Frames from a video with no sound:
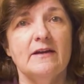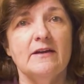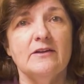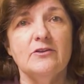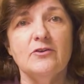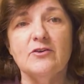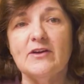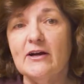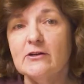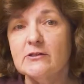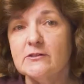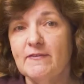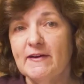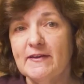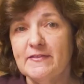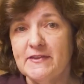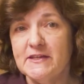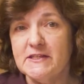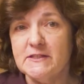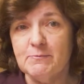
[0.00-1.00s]
You
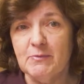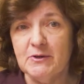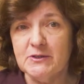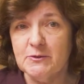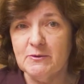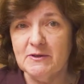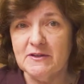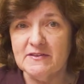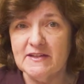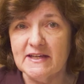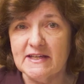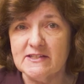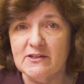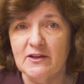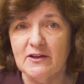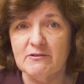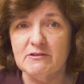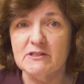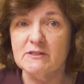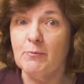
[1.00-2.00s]
cultivate this by doing things
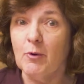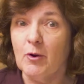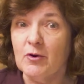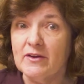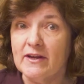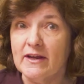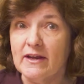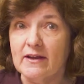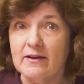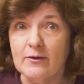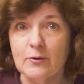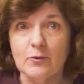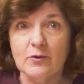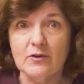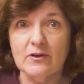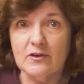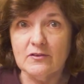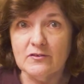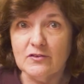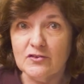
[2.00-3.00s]
like responding
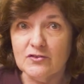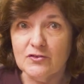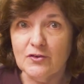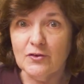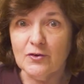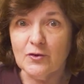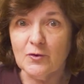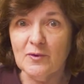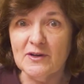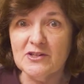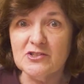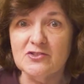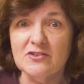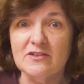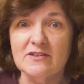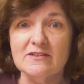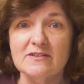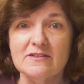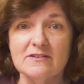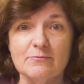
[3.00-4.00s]
to student
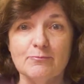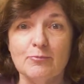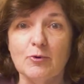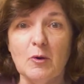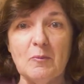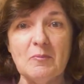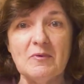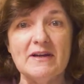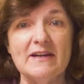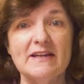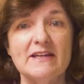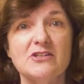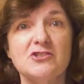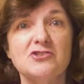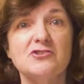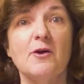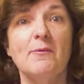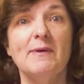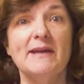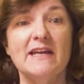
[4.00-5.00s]
questions promptly,
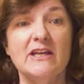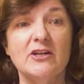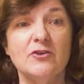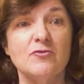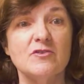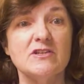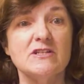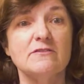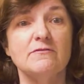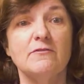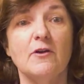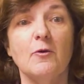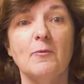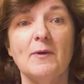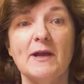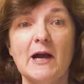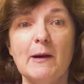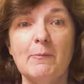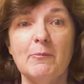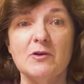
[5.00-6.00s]
showing interest,
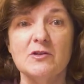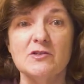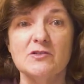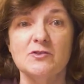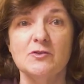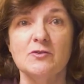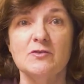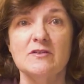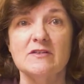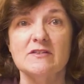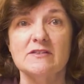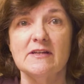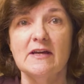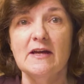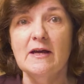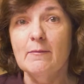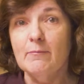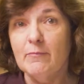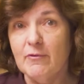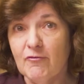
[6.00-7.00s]
following up on students,
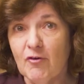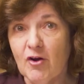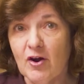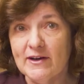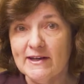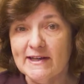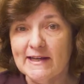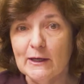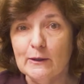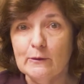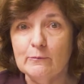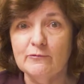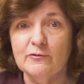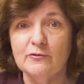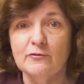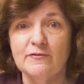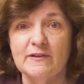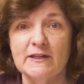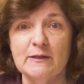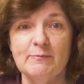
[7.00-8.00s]
providing helpful
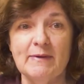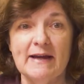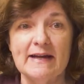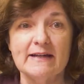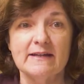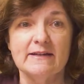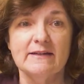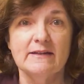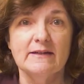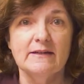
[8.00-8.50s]
feedback,